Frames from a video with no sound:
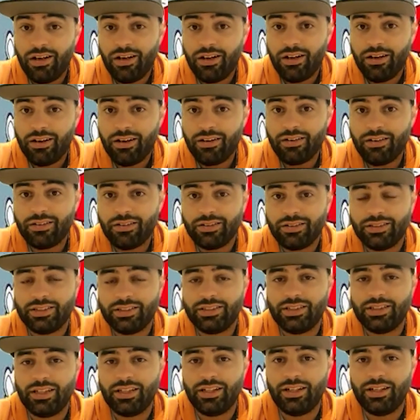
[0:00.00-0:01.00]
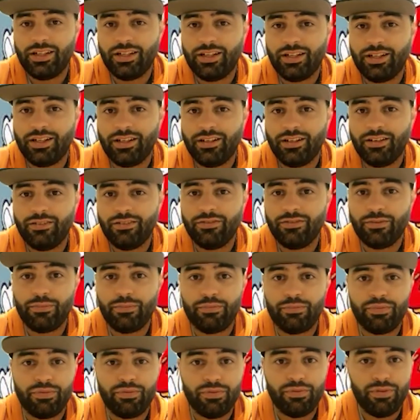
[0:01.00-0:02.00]
art of
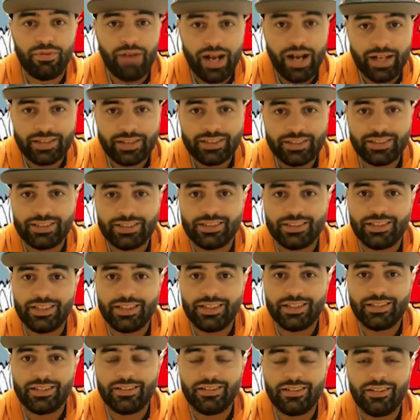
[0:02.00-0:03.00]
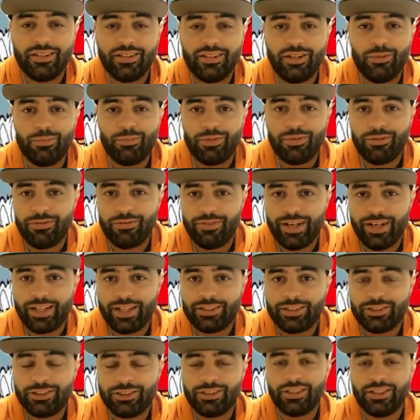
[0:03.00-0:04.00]
practicing
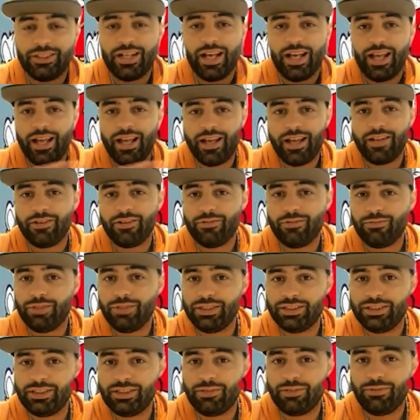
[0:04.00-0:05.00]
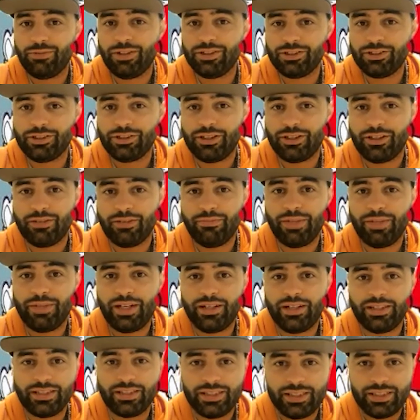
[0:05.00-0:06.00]
perfection. And the reason I want to talk
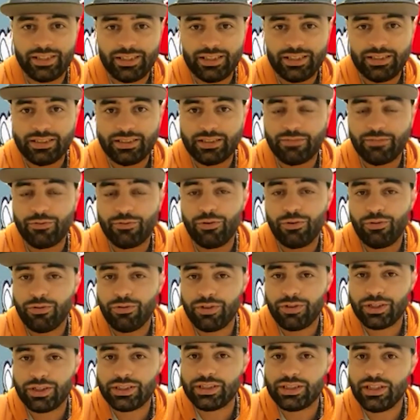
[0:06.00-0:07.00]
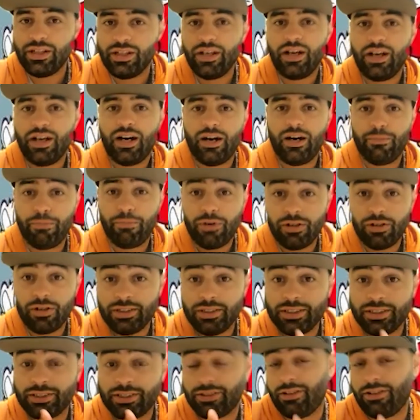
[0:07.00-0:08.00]
about it is, of course, I'm part
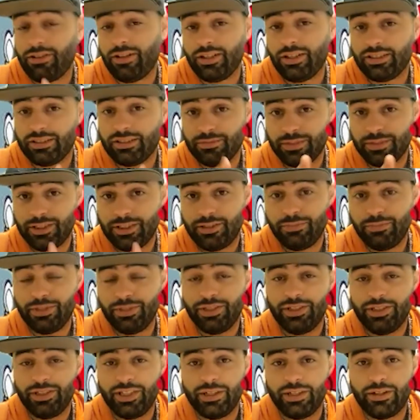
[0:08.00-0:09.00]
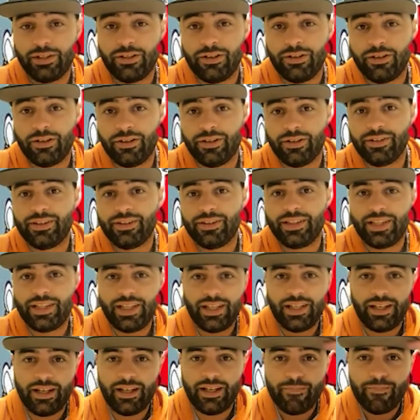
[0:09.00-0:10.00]
of this awesome community called
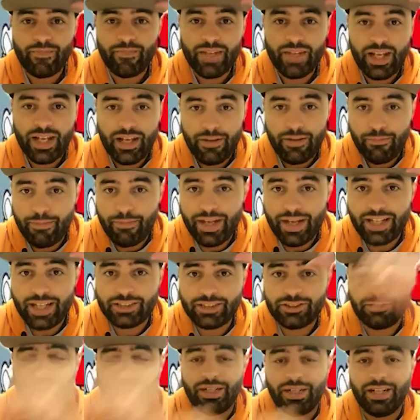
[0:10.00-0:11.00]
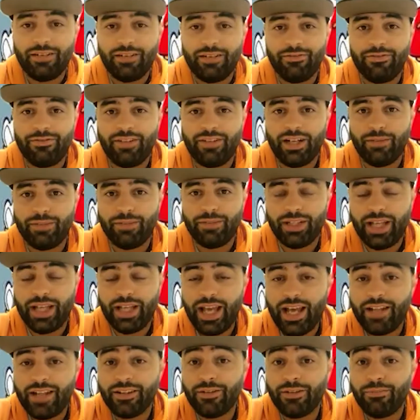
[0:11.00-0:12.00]
the Mastermind Family.
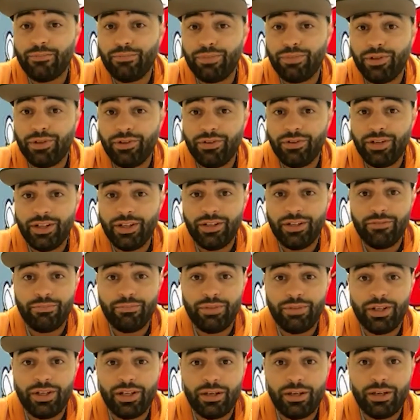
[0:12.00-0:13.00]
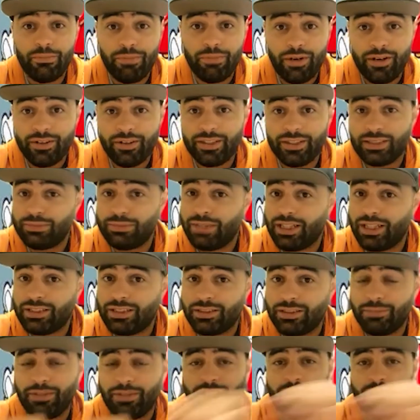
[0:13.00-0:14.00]
And the beauty of being a part of this
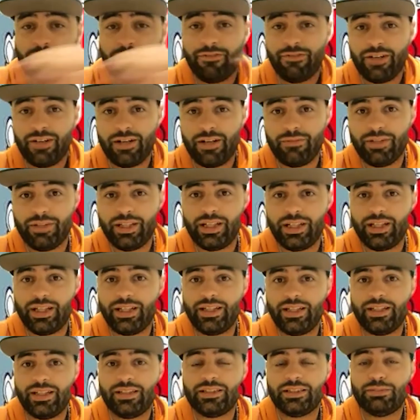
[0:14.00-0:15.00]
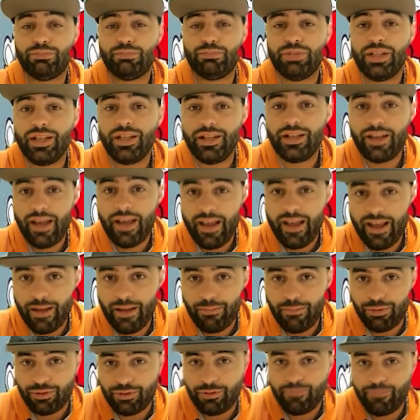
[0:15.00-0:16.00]
Mastermind Family is being
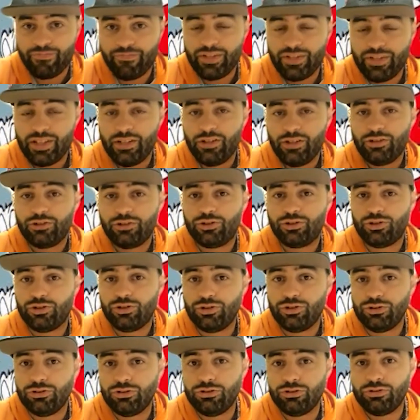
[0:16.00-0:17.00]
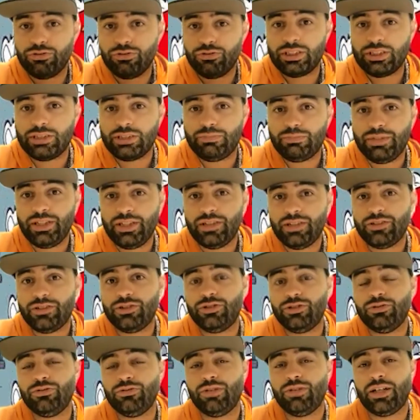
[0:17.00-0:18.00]
able to speak
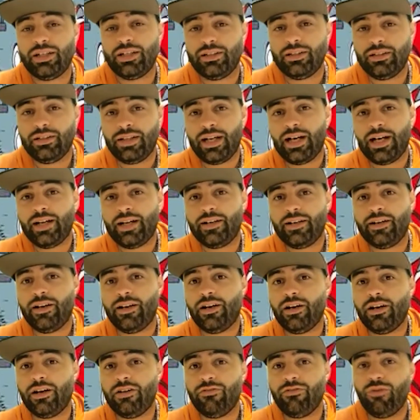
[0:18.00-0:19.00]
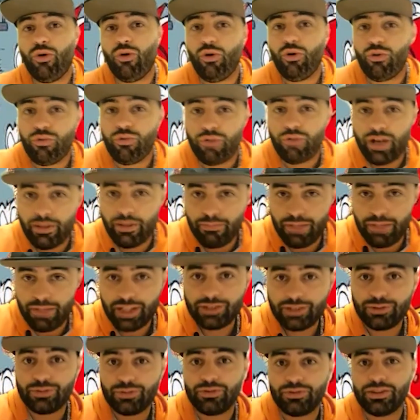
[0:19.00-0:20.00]
to a lot of great
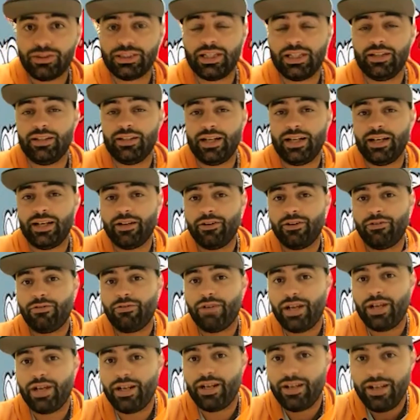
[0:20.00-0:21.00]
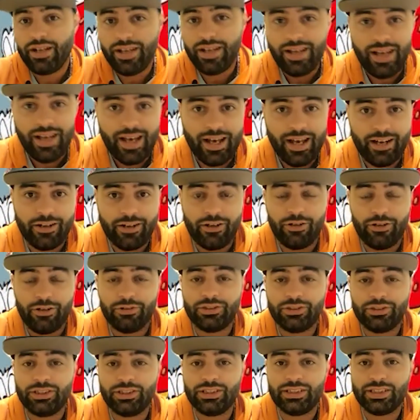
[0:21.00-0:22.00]
mentors, a lot of great head
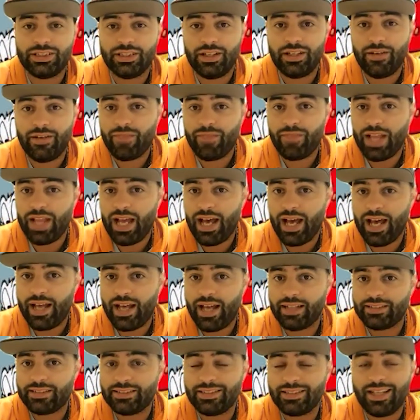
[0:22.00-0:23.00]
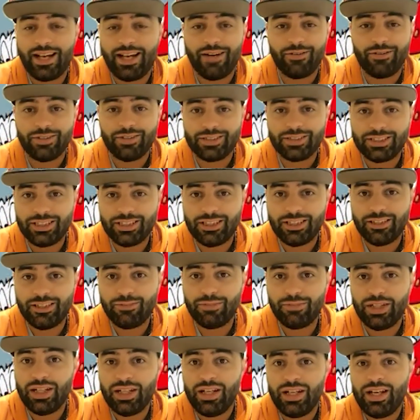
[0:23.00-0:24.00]
coaches at our
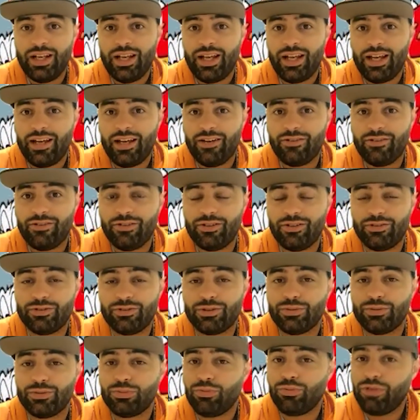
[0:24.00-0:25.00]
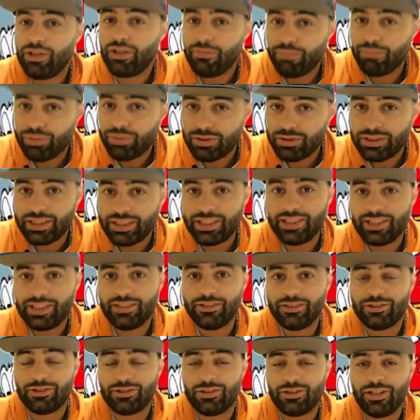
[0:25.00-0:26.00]
team. And there's one
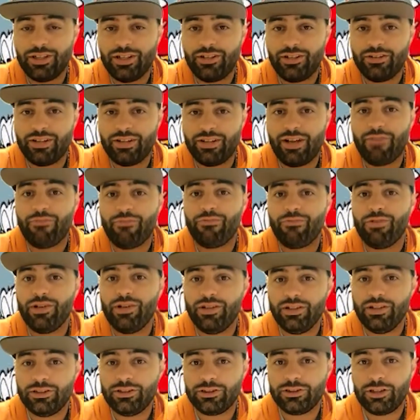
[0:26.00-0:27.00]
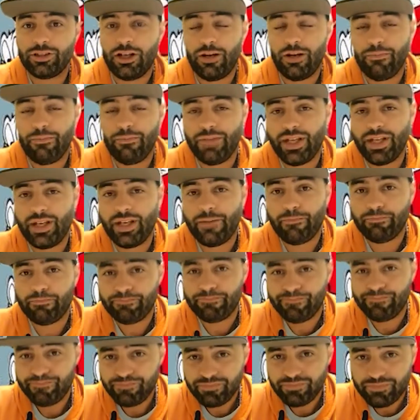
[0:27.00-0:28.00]
particular trainer that really taught me
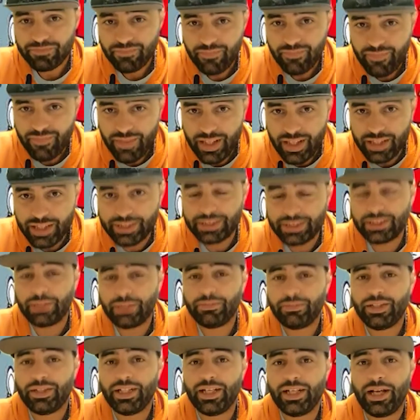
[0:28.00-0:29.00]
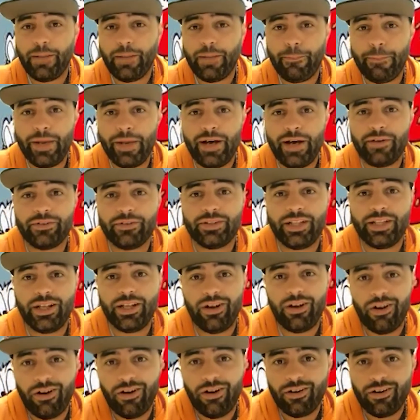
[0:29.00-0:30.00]
something about
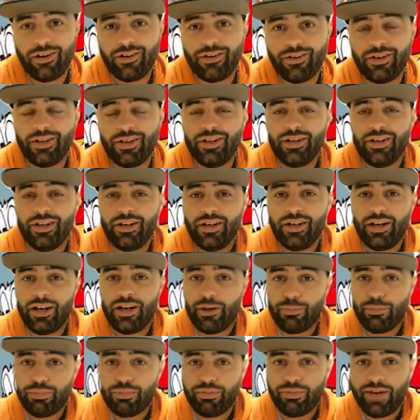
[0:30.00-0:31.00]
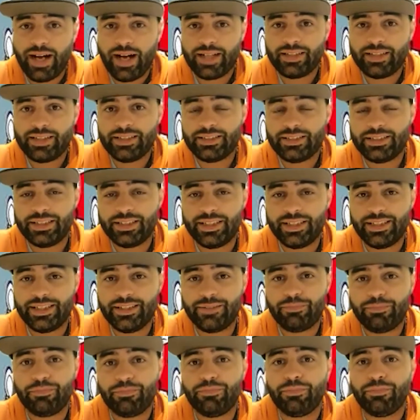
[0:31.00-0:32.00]
the art of
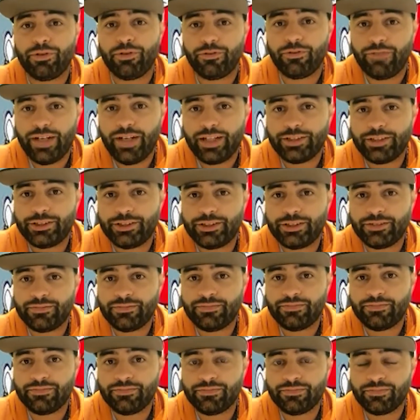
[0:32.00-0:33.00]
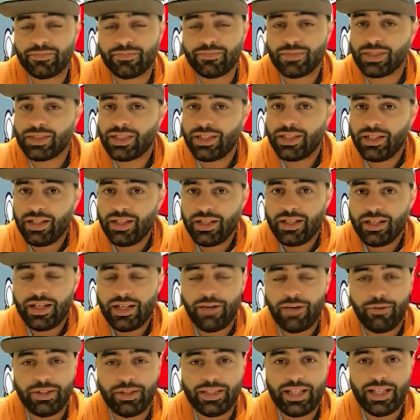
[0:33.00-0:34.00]
practicing perfection.
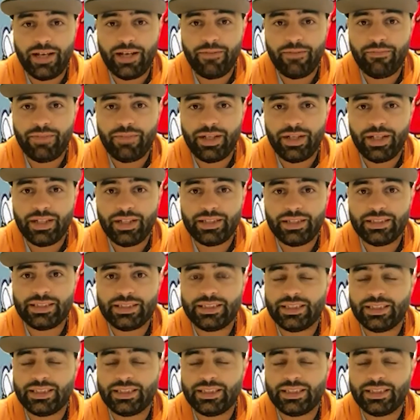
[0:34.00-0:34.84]
Now, what that means